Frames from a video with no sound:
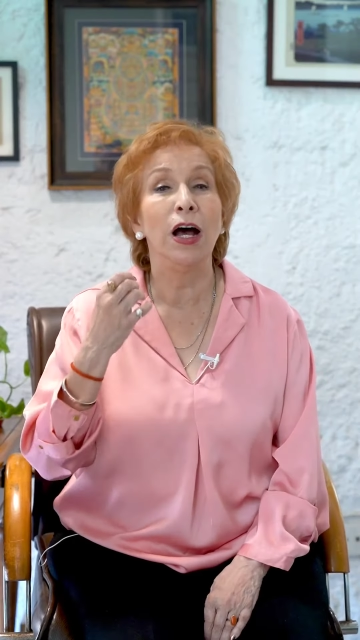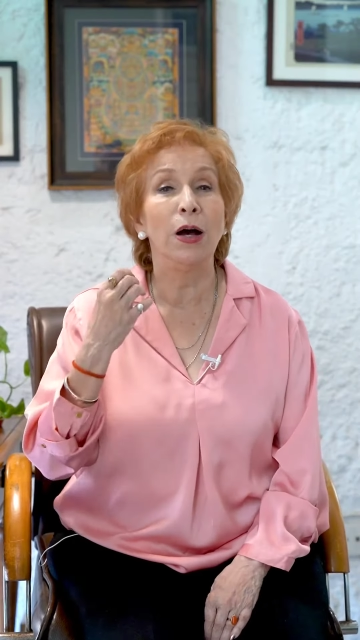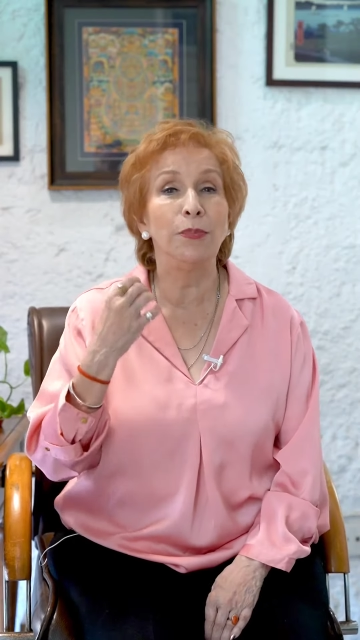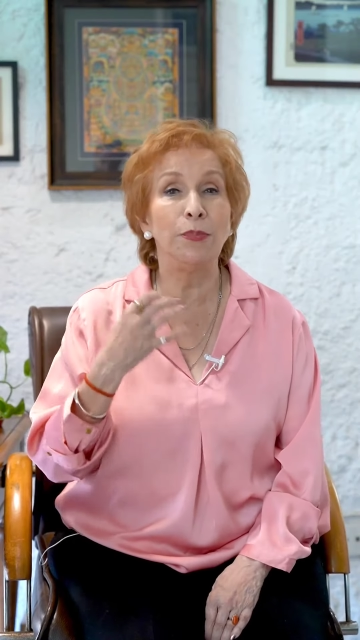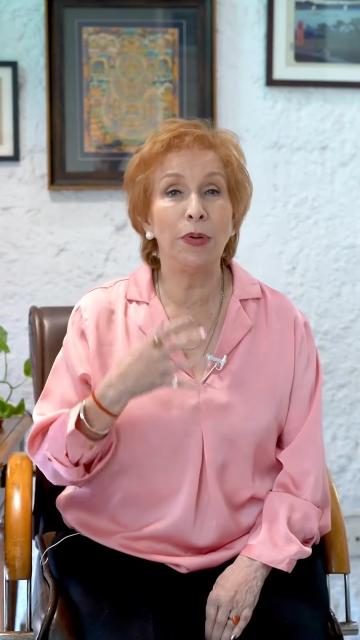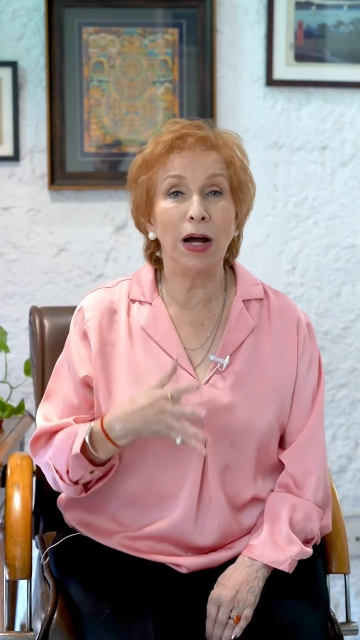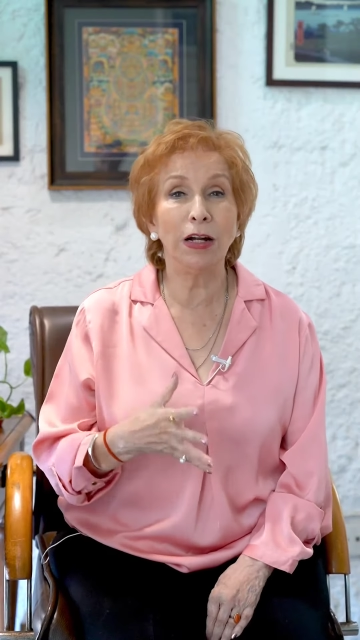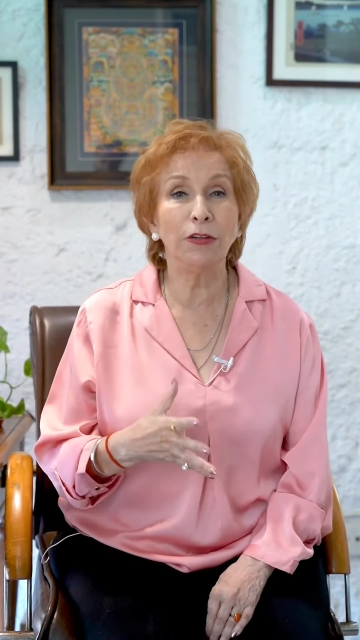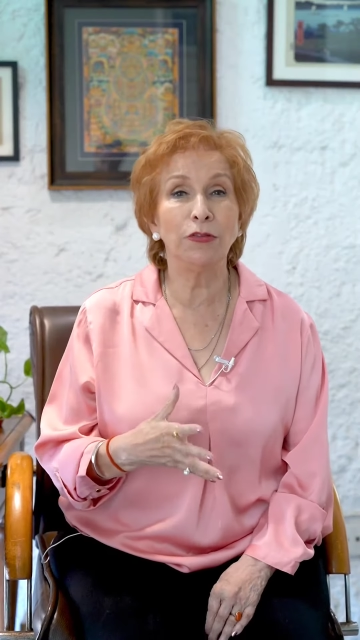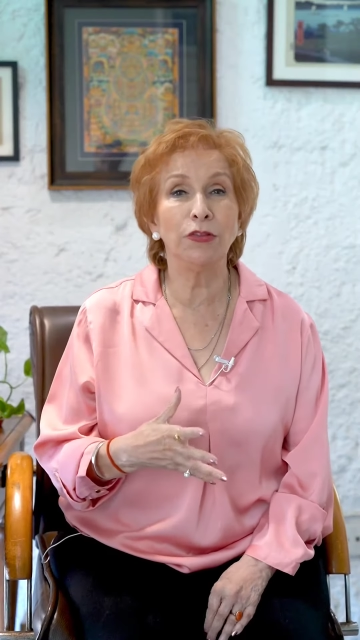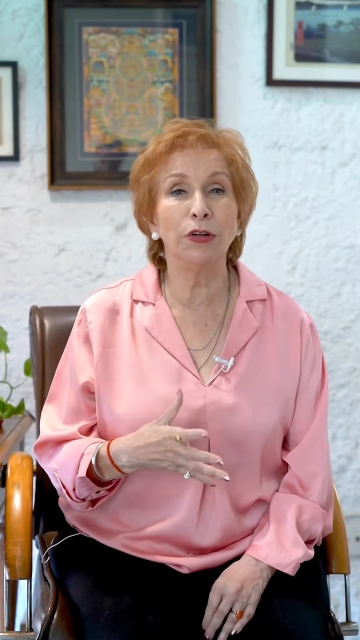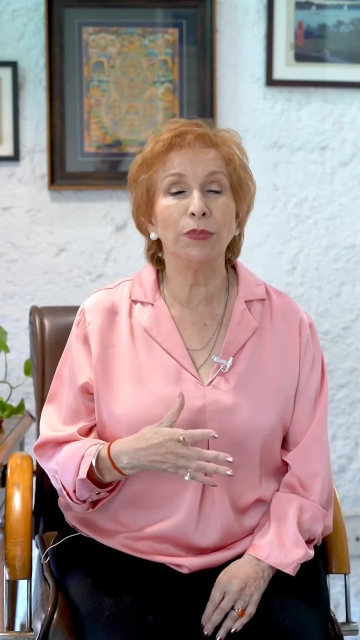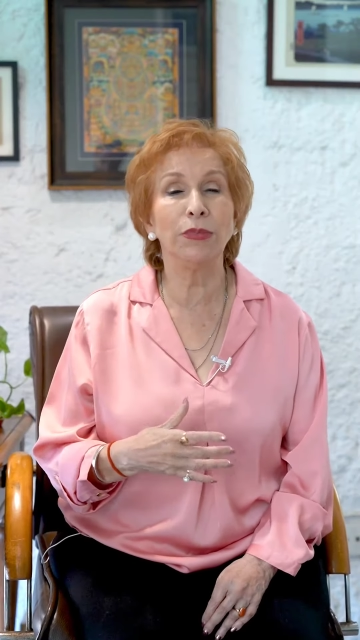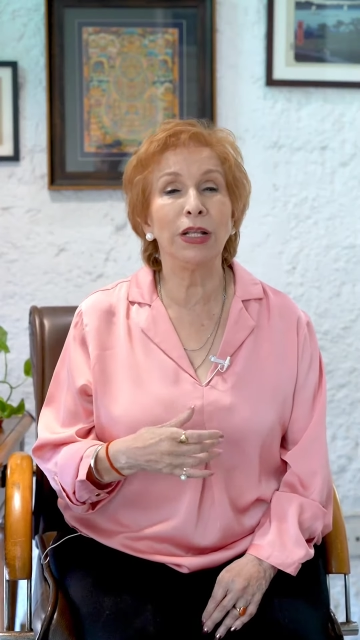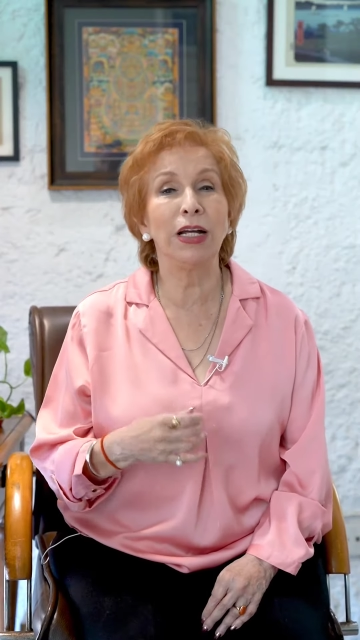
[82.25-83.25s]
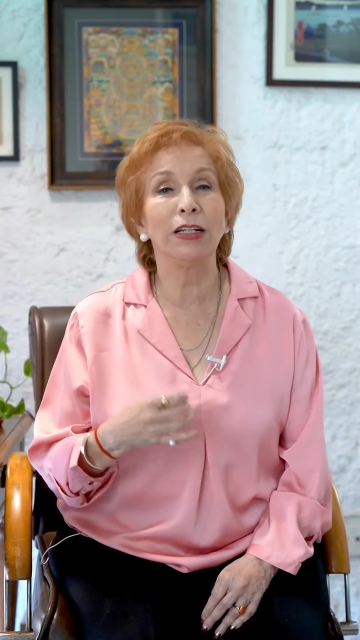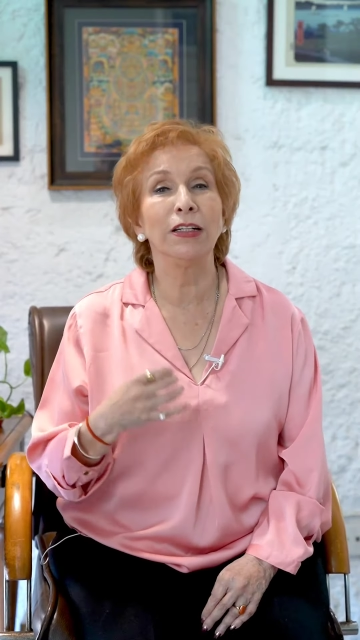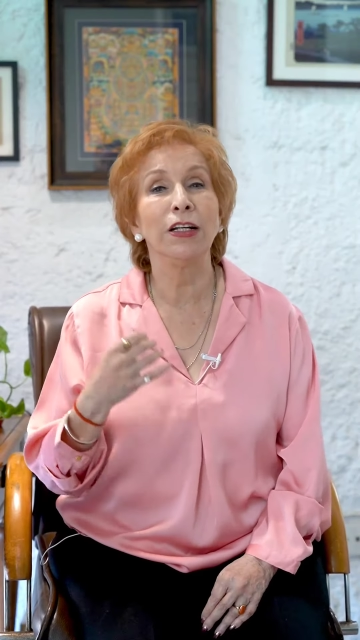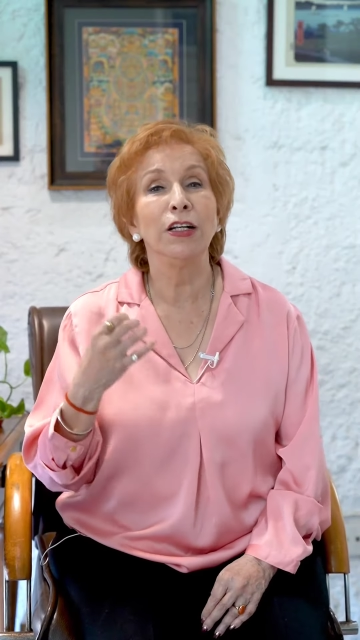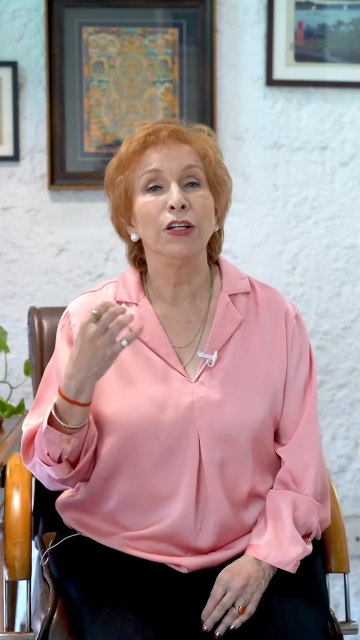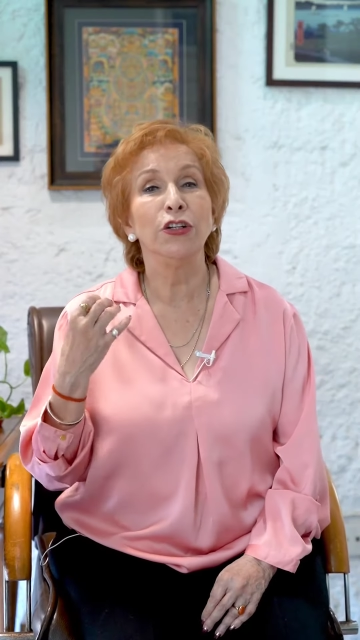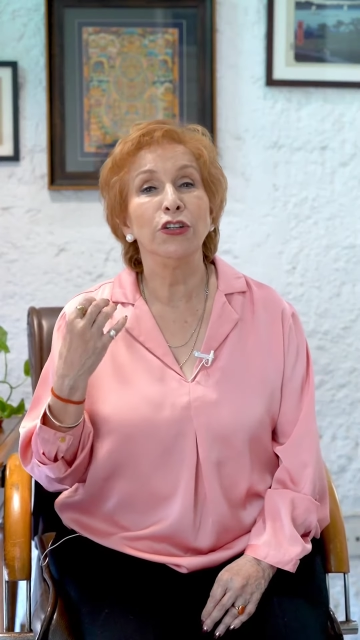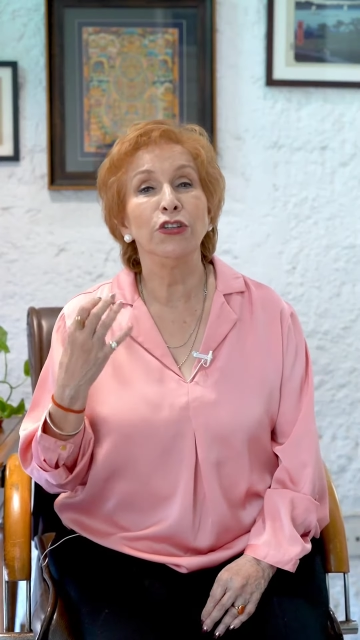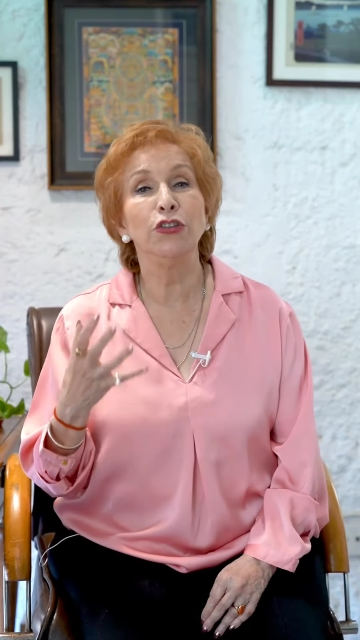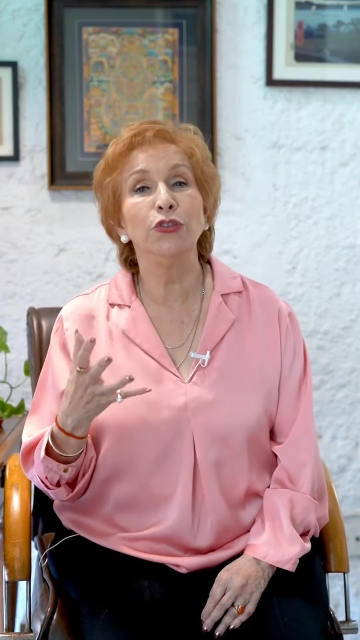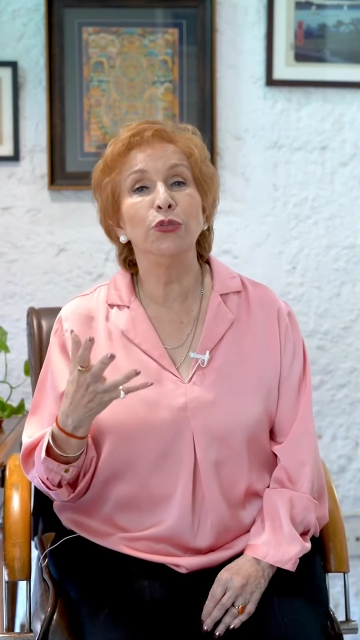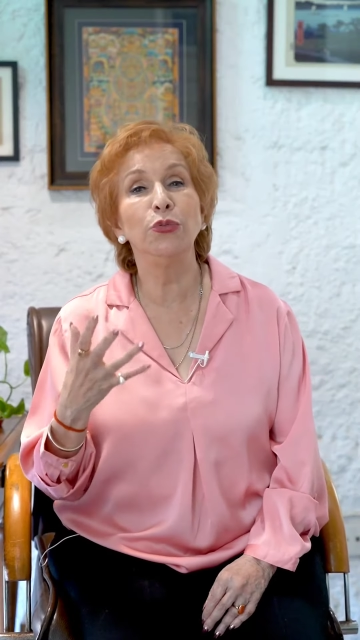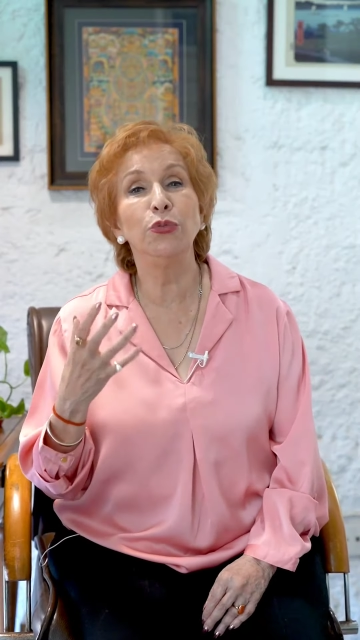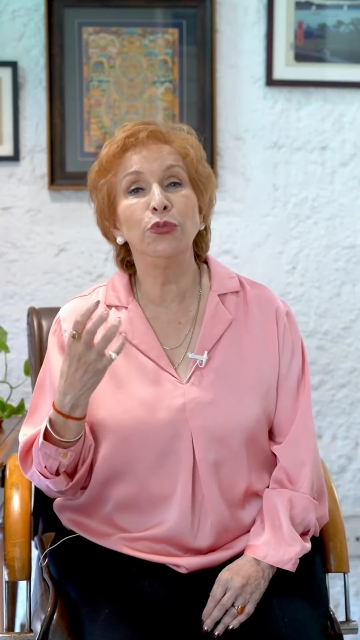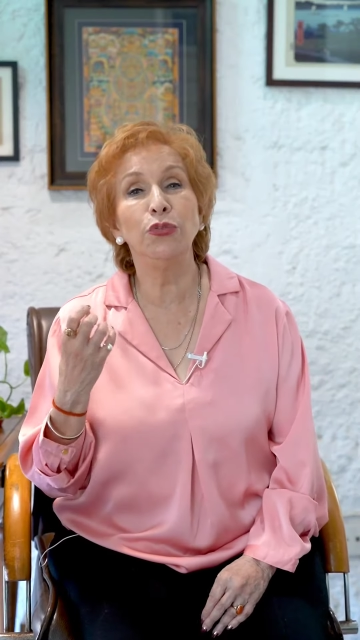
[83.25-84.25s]
Apart from that,
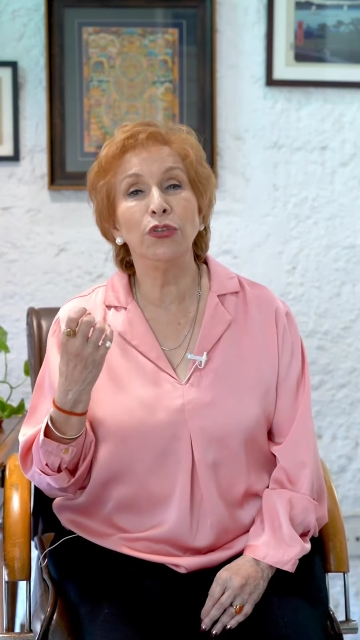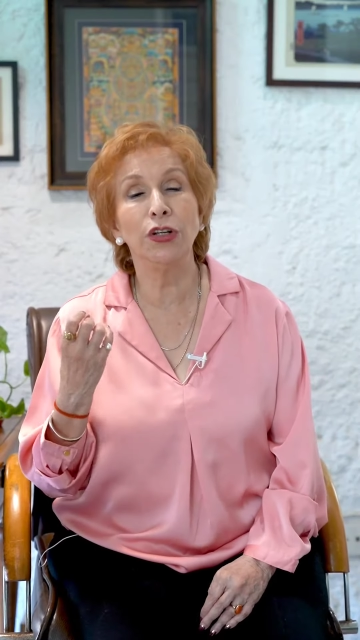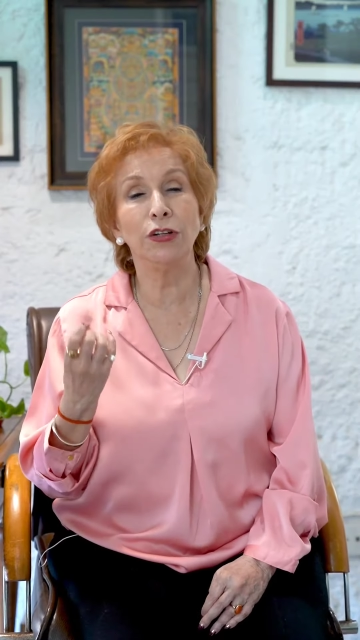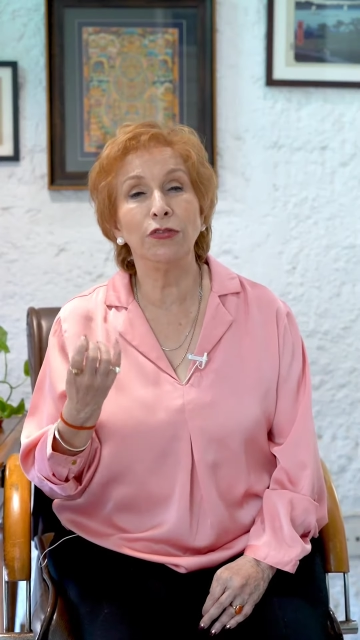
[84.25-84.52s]
use